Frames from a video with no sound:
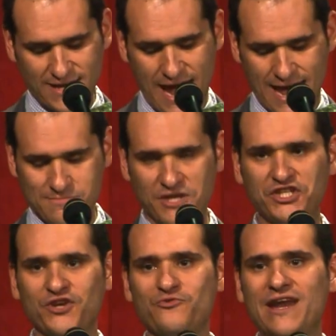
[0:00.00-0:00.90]
and
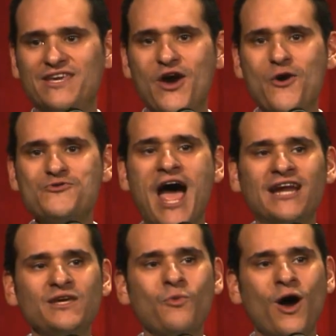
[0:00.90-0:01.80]
Michigan Radio
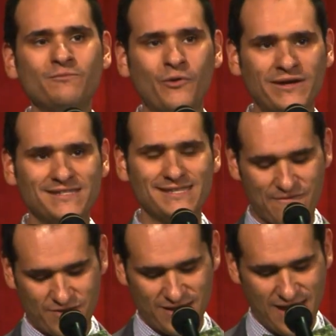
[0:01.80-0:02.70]

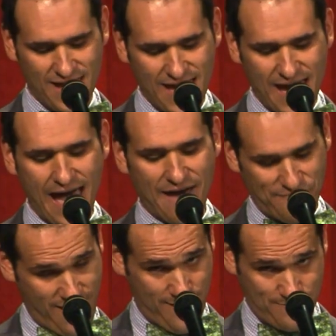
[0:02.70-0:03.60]
91.7
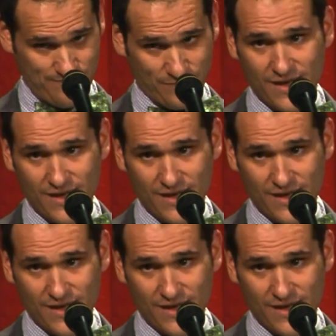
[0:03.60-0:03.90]
FM.